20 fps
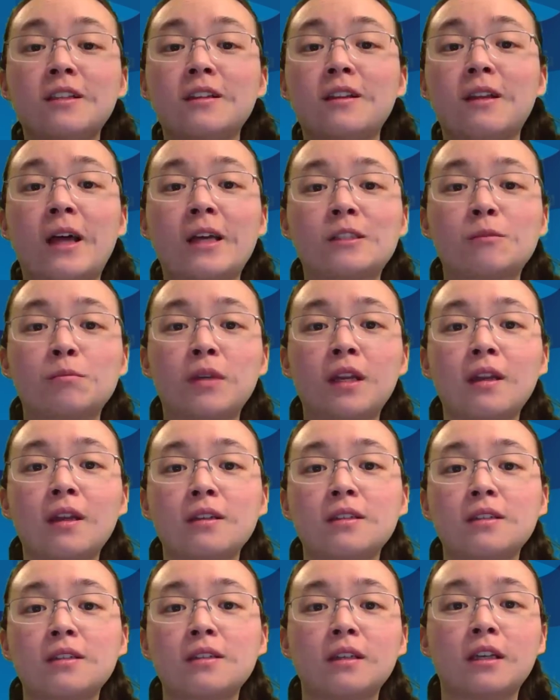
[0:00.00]
last
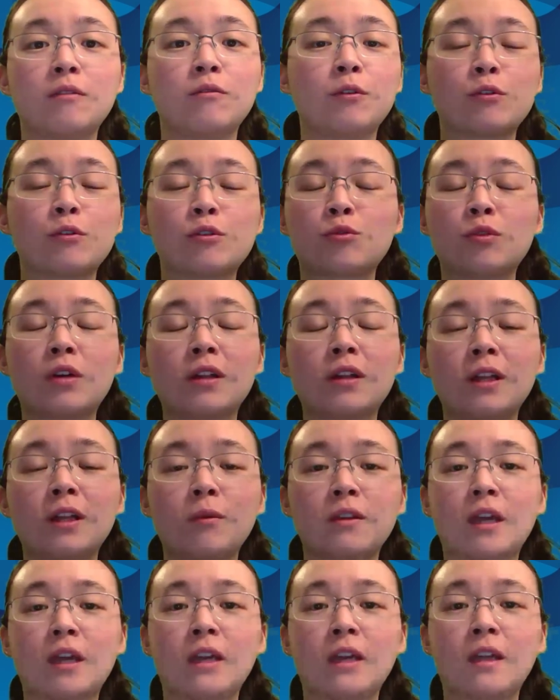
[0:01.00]
minute. If you're struggling
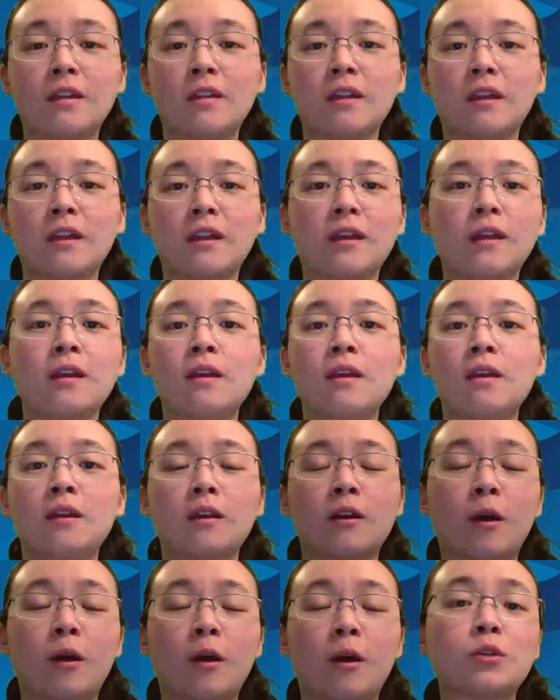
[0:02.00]
with anything,
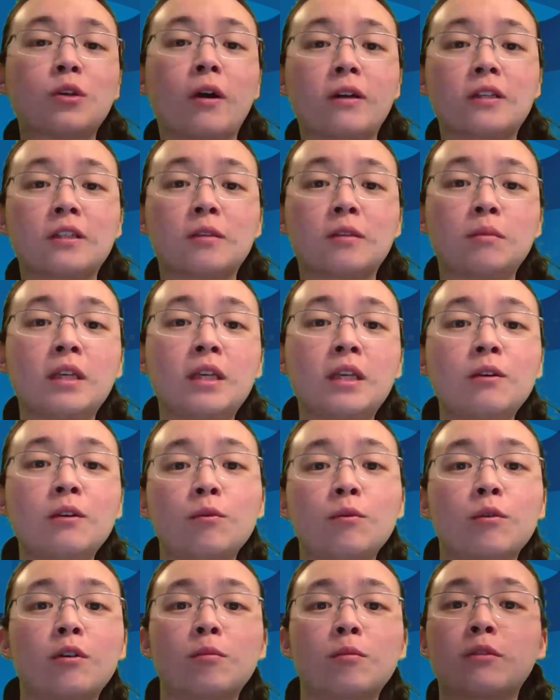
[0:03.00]
come talk to me
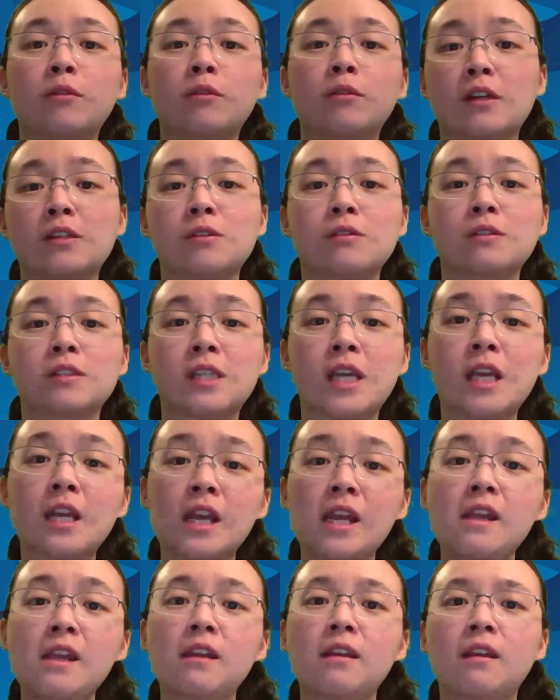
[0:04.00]
or Professor
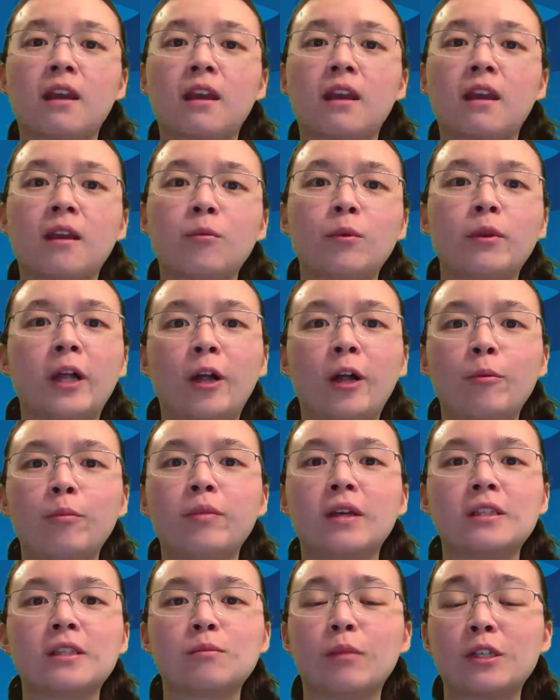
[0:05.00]
Sami, and we'll help
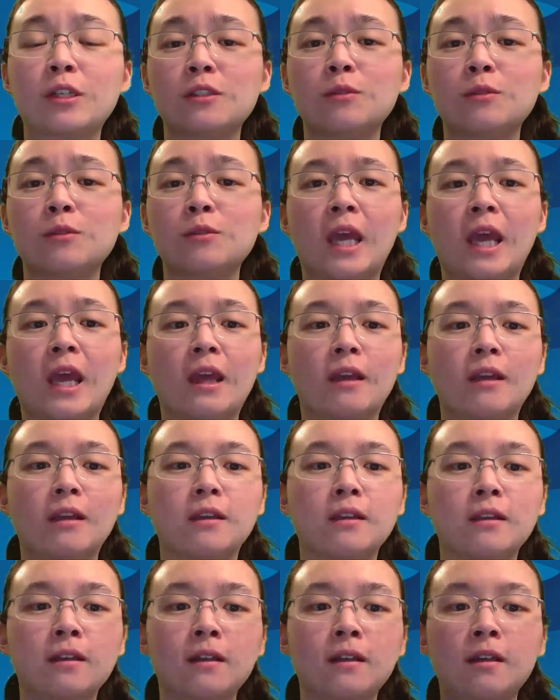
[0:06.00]
as much as we can.
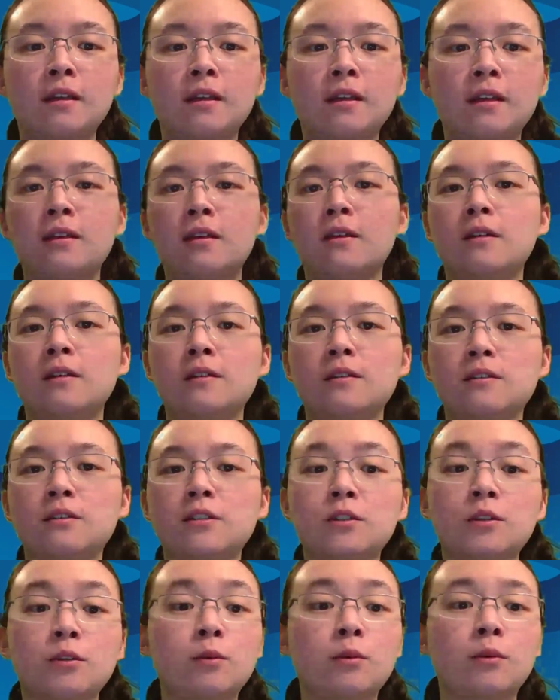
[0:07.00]

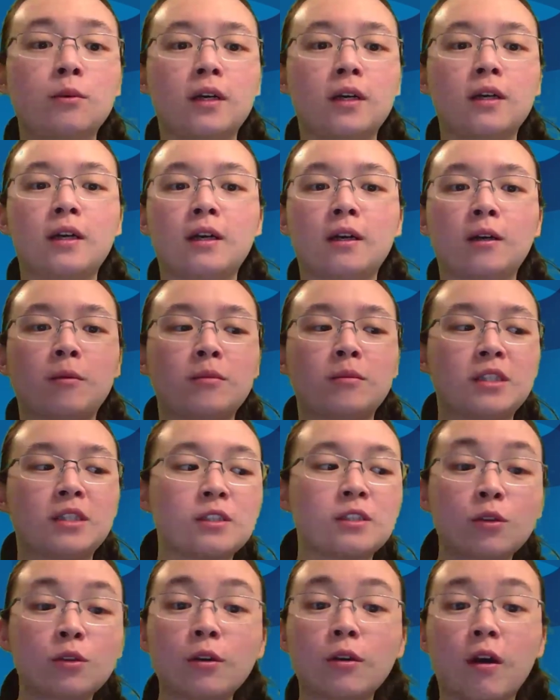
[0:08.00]
So to
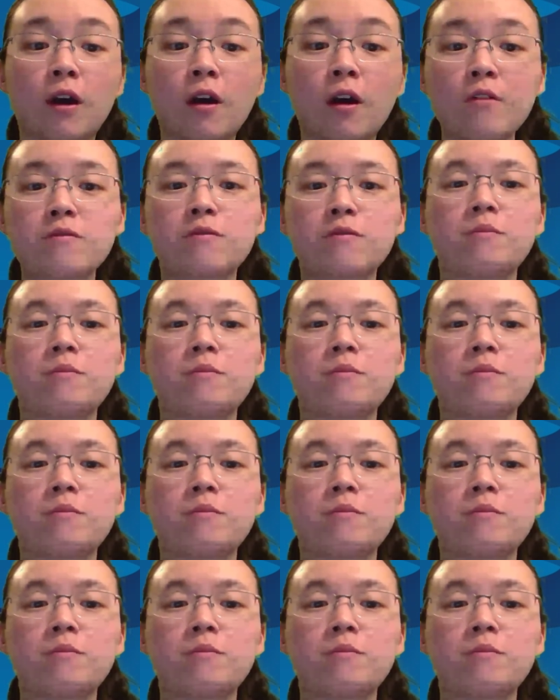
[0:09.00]
start off,